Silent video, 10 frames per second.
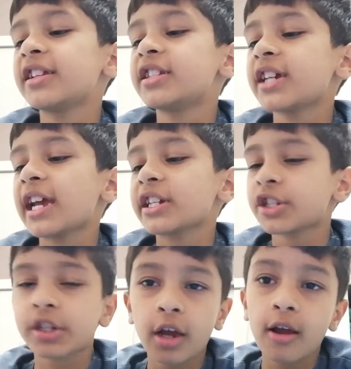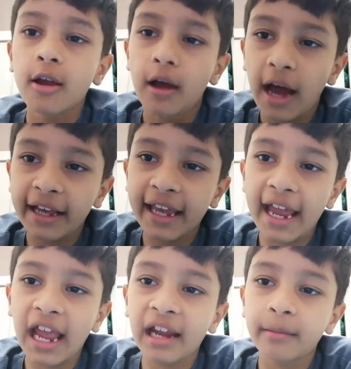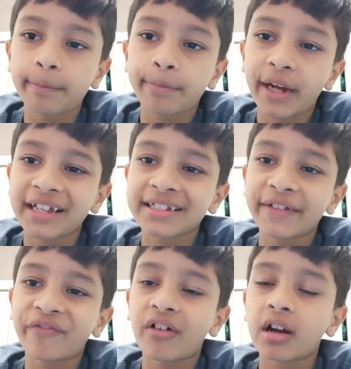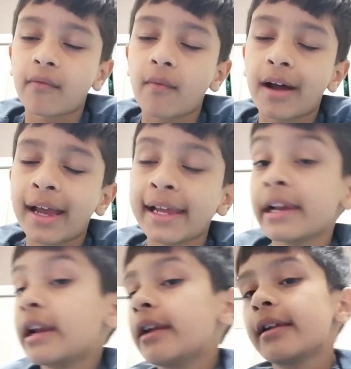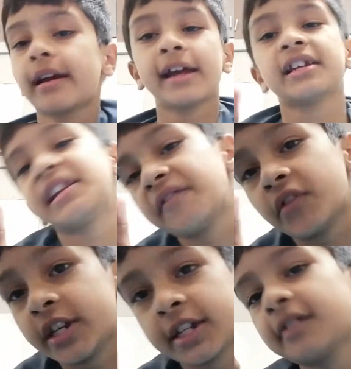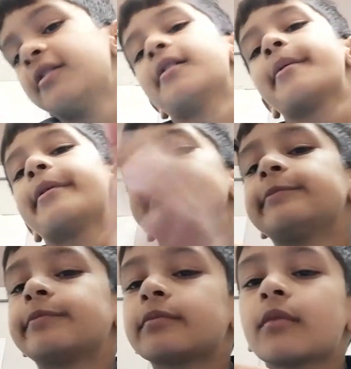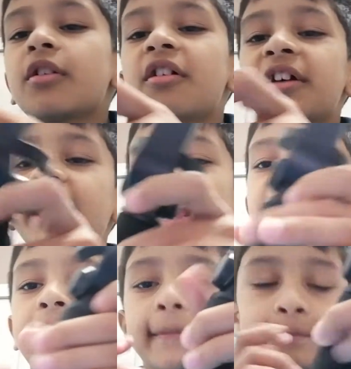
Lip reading: Just again press it for a while and leave it. Okay.